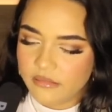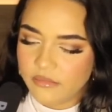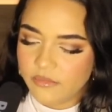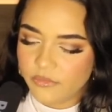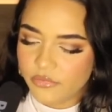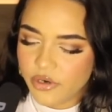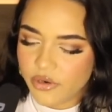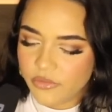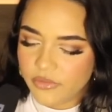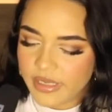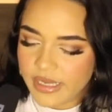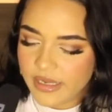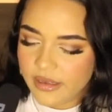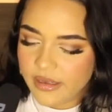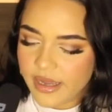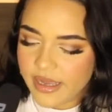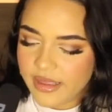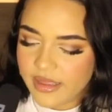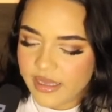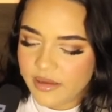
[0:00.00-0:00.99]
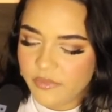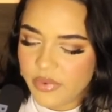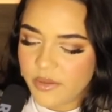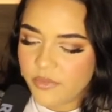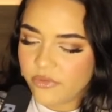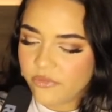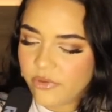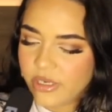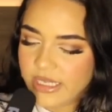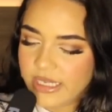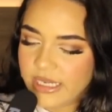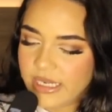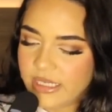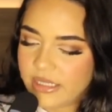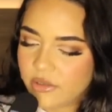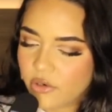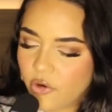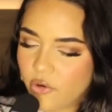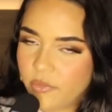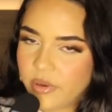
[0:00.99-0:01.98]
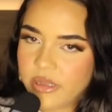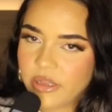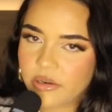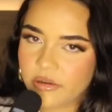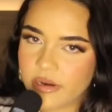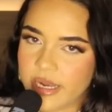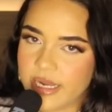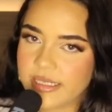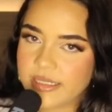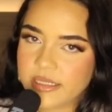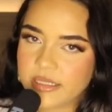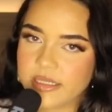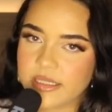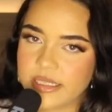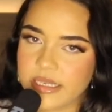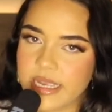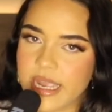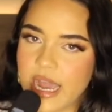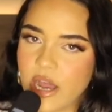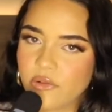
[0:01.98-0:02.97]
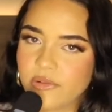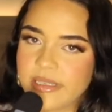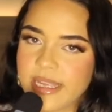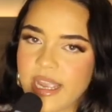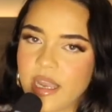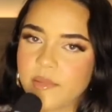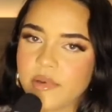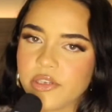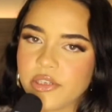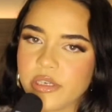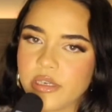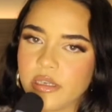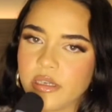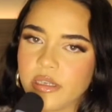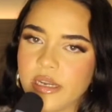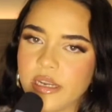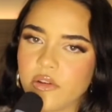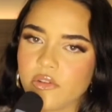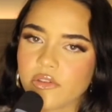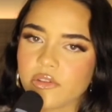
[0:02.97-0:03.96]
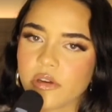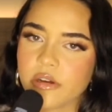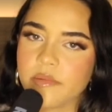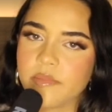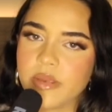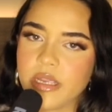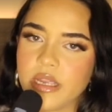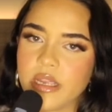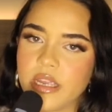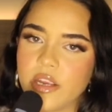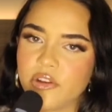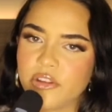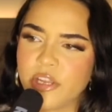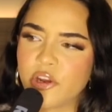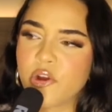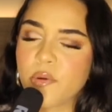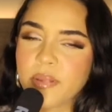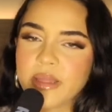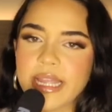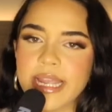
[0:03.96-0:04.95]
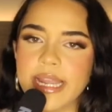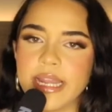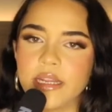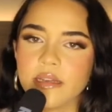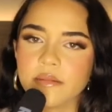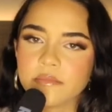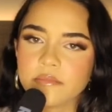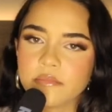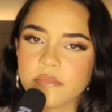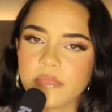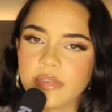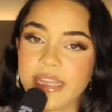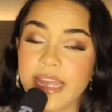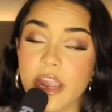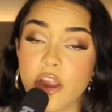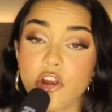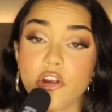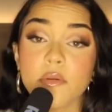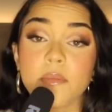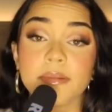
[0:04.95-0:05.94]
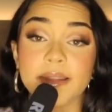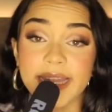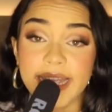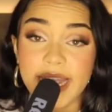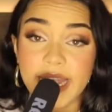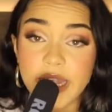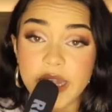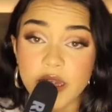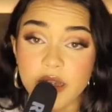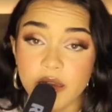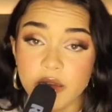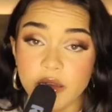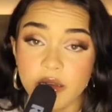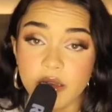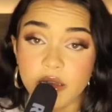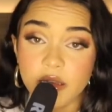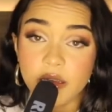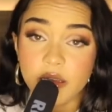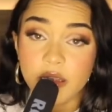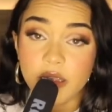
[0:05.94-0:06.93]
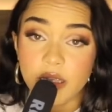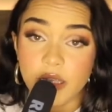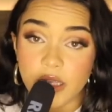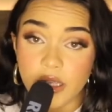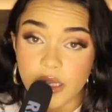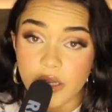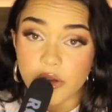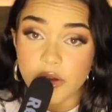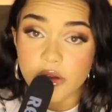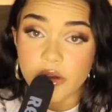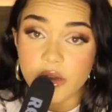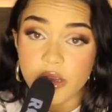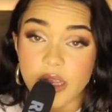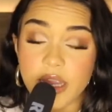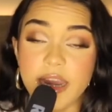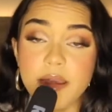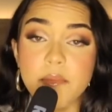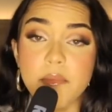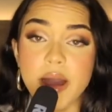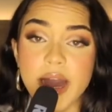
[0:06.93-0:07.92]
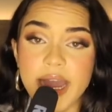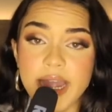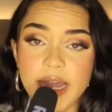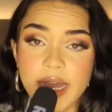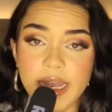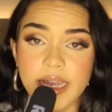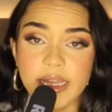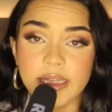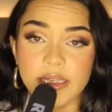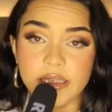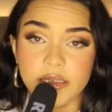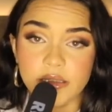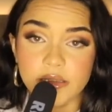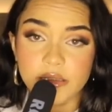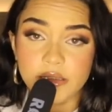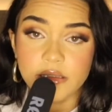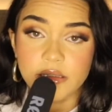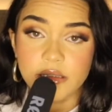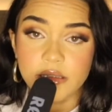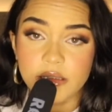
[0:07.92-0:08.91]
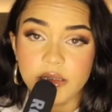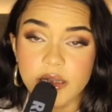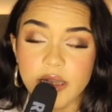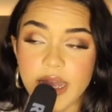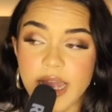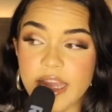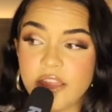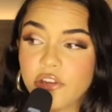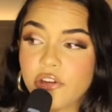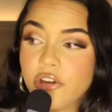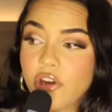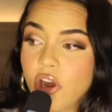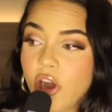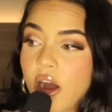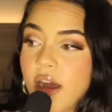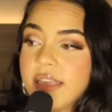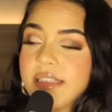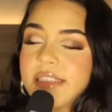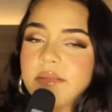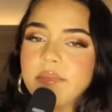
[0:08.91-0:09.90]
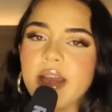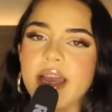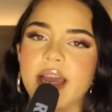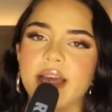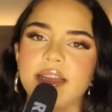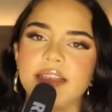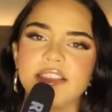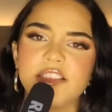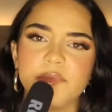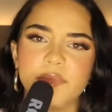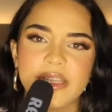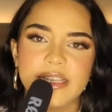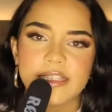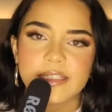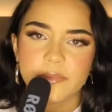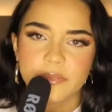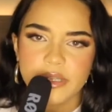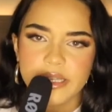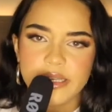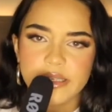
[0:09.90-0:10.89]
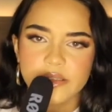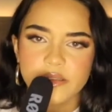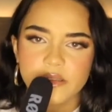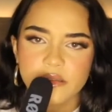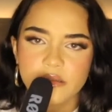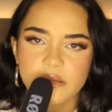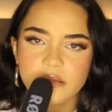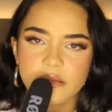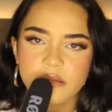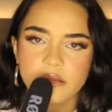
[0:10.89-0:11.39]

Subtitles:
Bro, like, I think people really need to open their eyes and see how damaging gringos are being here. They're a plague. They are a plague here in my island, and they're causing my island to be displaced.